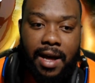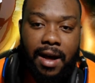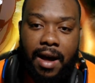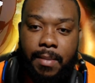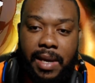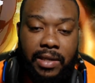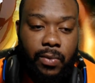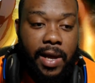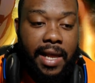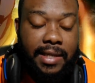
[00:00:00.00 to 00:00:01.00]
as
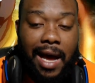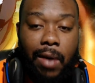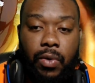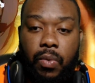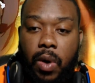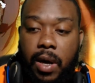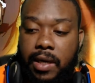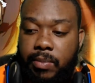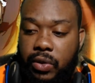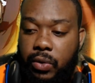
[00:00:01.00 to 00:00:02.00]
well as I would want
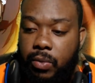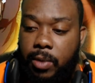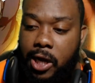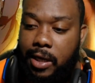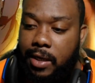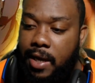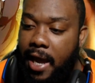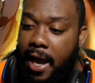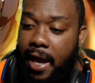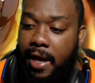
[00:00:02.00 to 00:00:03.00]
them to, but
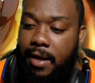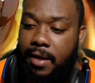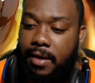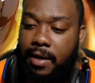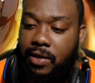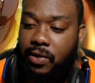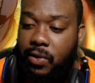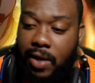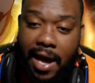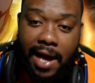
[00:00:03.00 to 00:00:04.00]
hey, it's
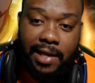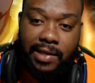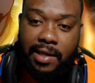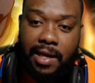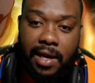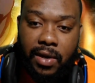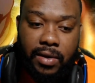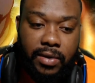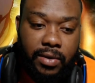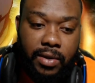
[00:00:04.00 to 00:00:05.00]
you guys.
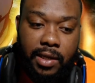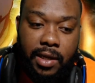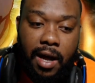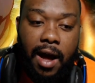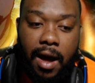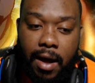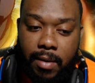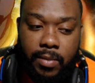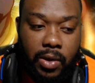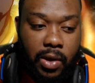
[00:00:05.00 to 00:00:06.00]
You
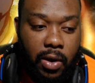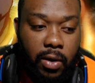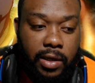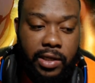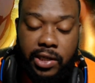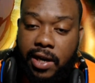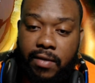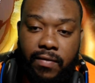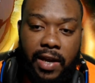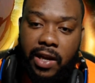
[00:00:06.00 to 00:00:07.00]
know, share
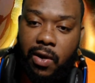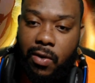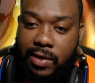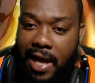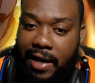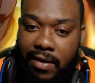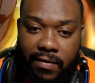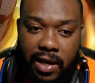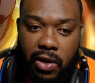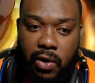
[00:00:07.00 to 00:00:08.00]
the videos, like the
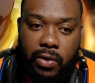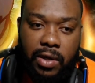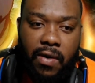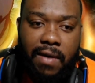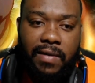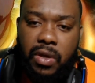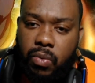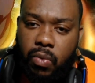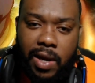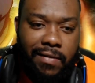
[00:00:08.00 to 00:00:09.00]
videos, however
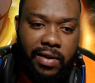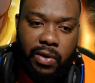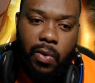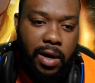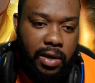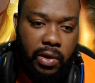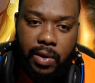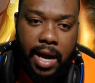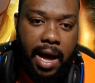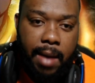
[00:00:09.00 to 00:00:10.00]
you, whatever you want to
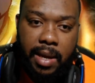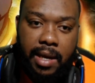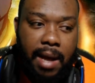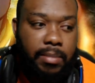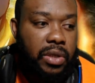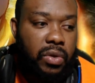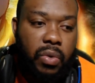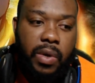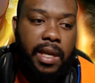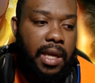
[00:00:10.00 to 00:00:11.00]
do, comment. I'm just
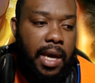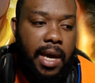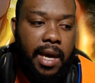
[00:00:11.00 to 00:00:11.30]
doing,